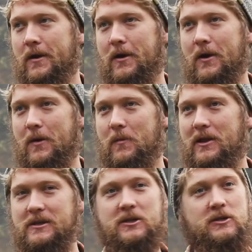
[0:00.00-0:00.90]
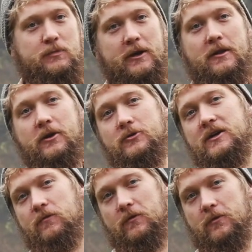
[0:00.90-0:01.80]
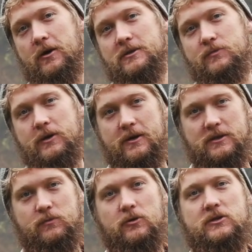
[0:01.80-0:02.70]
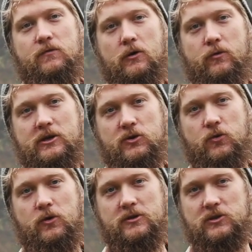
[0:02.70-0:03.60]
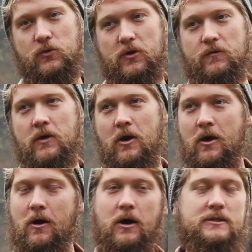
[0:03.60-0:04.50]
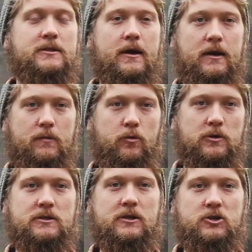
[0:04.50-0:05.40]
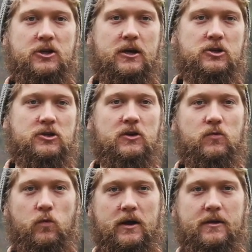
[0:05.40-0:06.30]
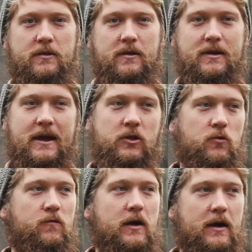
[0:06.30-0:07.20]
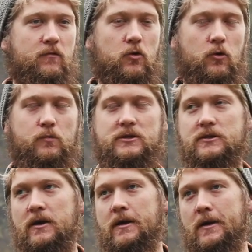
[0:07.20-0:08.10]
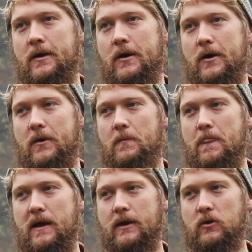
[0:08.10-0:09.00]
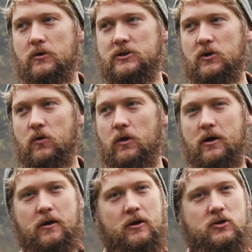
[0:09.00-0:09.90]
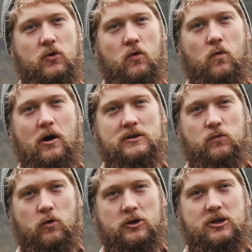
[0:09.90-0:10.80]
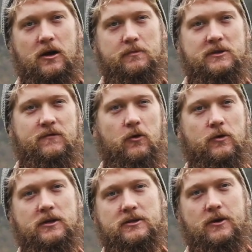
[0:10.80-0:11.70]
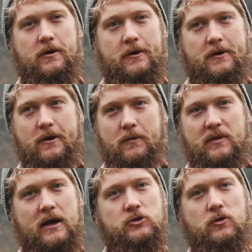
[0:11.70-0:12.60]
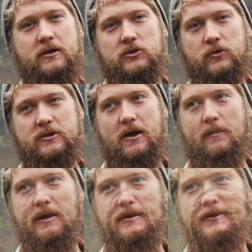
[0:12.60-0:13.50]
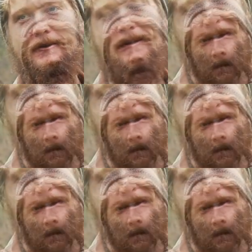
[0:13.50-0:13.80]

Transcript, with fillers: Um, and this year has been a little different for us because most of what we do is sort of on-site in-person education with K through five groups um, and also uh, adult walks and workshops focused on um, natural history topics.